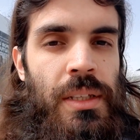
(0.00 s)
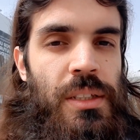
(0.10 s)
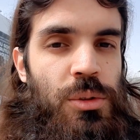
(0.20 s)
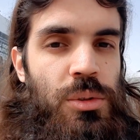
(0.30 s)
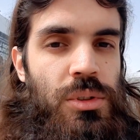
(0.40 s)

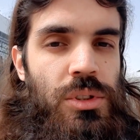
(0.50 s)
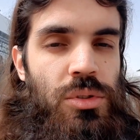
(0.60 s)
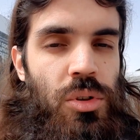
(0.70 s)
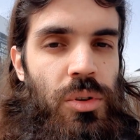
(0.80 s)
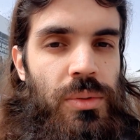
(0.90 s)
the usage
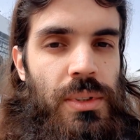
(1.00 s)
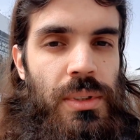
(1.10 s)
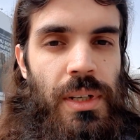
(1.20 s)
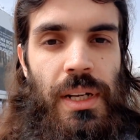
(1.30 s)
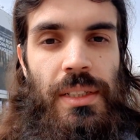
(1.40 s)
of
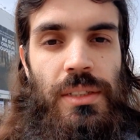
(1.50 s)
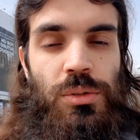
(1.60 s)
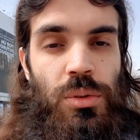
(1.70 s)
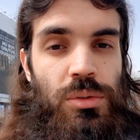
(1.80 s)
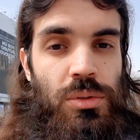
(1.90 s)
the
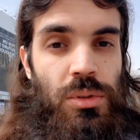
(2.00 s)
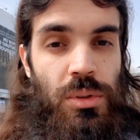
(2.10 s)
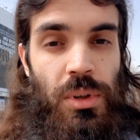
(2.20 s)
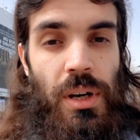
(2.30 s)
electricity also